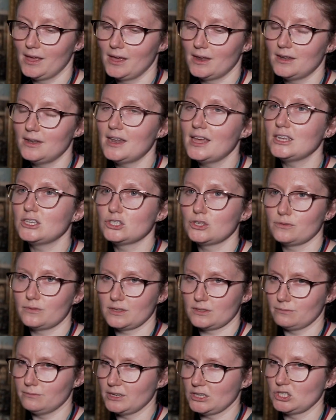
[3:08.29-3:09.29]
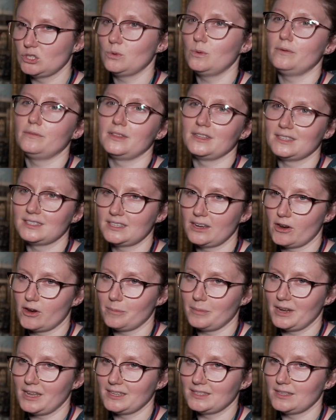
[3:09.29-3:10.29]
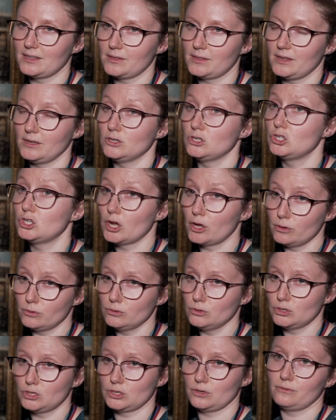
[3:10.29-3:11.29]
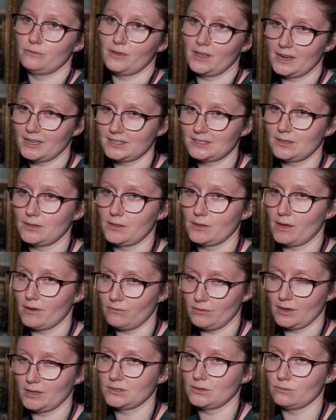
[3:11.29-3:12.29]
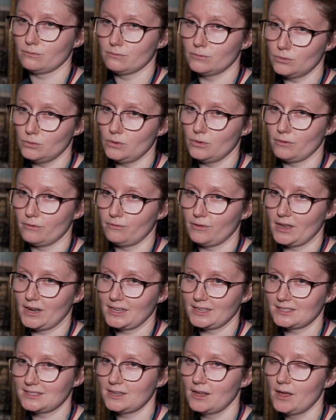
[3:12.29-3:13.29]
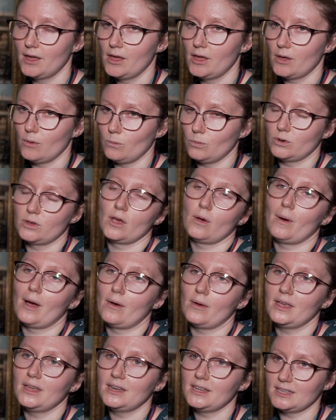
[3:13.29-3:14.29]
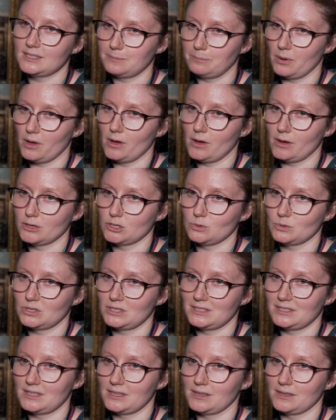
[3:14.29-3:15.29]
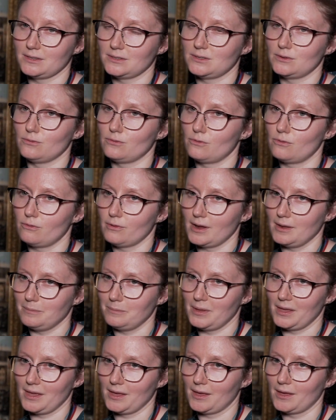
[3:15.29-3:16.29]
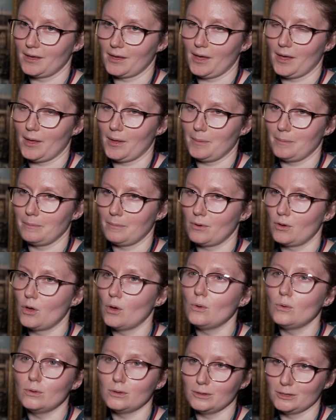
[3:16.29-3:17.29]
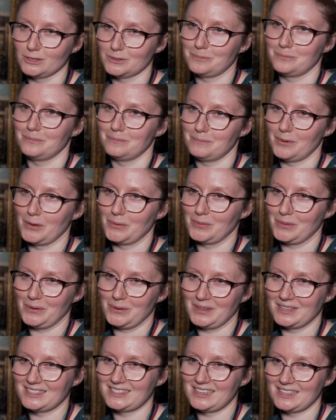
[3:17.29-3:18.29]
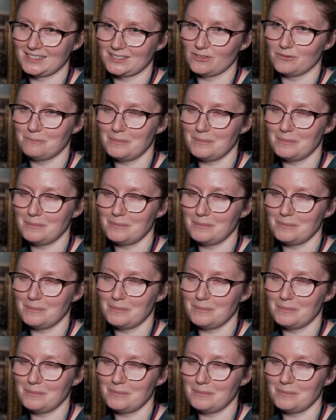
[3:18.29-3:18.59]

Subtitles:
Nature of this ritual, of this ceremony, is that the Doge of Venice, so the governing sort of ruler of Venice, would go out in his barge, which is the sort of great big gold boat that you can see in the sort of